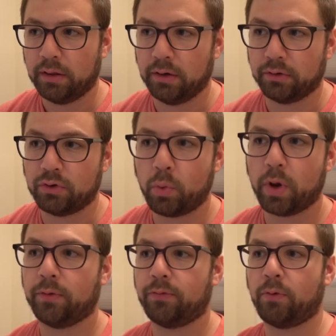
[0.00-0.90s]
There's no
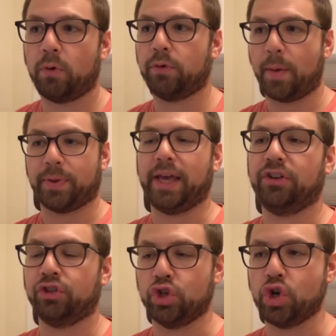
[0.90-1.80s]
way for the
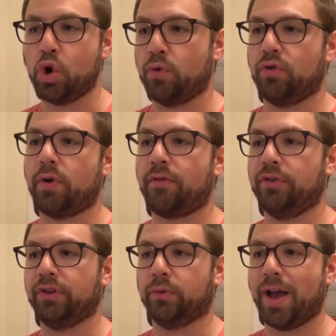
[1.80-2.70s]
application to know if you're
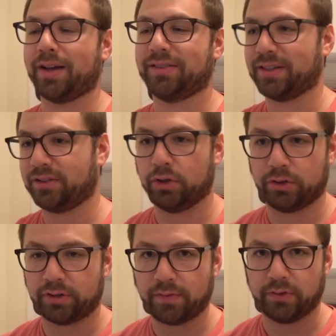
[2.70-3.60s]
referencing React 16 or
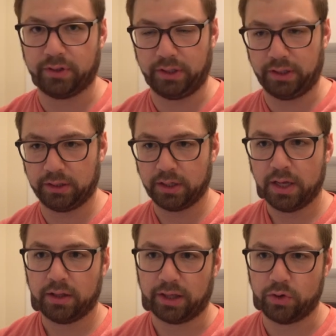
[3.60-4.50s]
17.
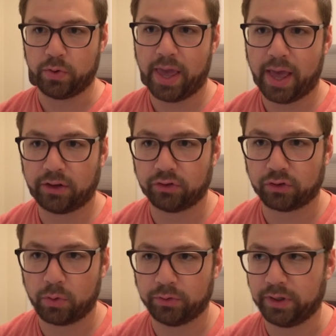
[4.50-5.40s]
Like you can't just
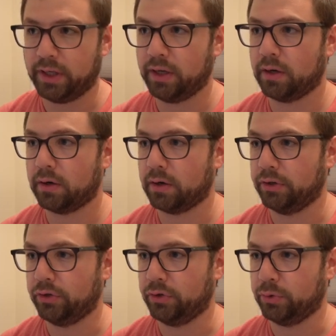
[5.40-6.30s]
go into here
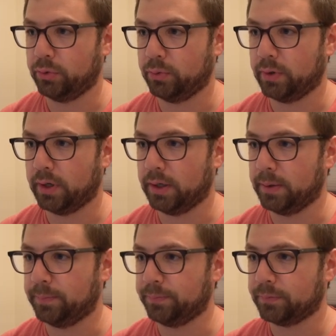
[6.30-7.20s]
and do
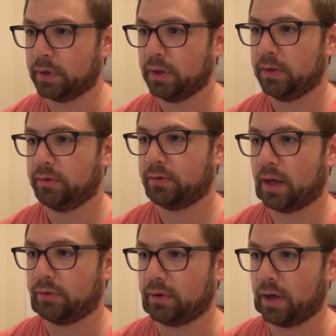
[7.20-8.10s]
um,
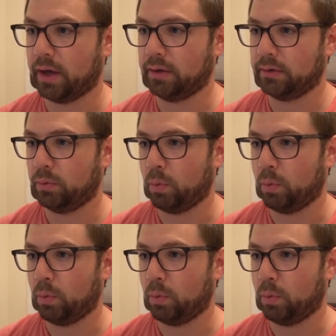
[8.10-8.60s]
dot dot.